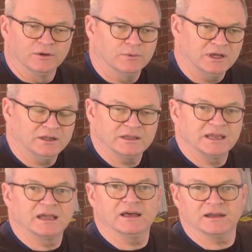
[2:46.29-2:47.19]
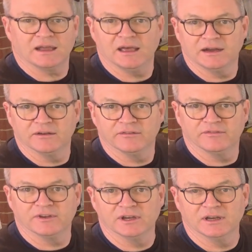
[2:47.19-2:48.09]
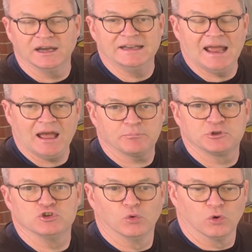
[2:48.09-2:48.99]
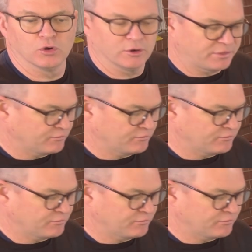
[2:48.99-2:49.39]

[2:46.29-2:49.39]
well, you got to kind of uh, adapt your